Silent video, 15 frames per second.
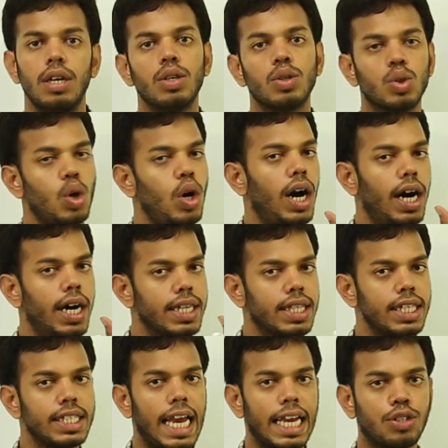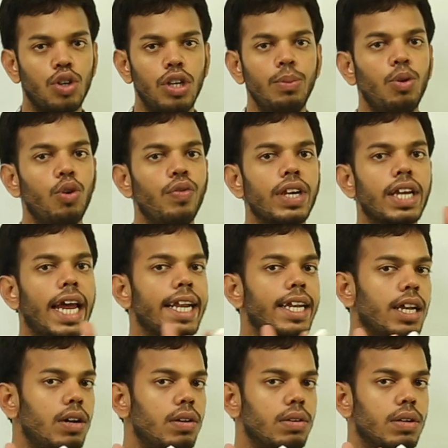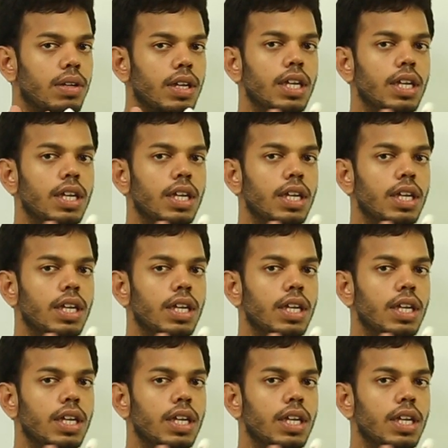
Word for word: So earth is actually moving right now.